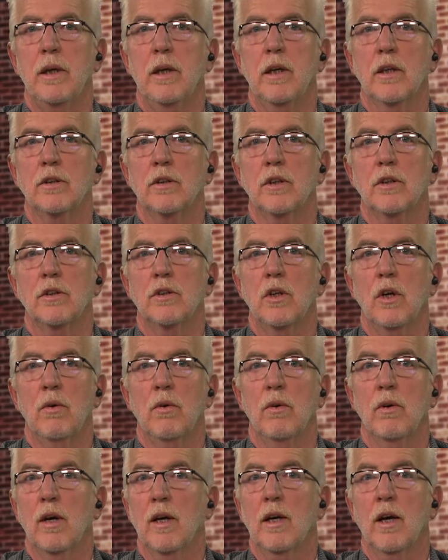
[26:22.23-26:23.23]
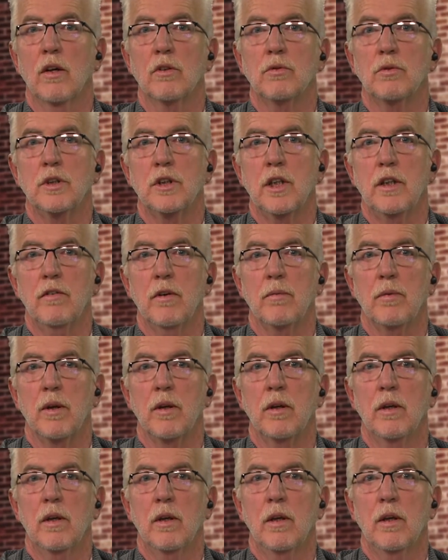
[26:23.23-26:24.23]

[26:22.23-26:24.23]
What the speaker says: because there's no accounts receivable.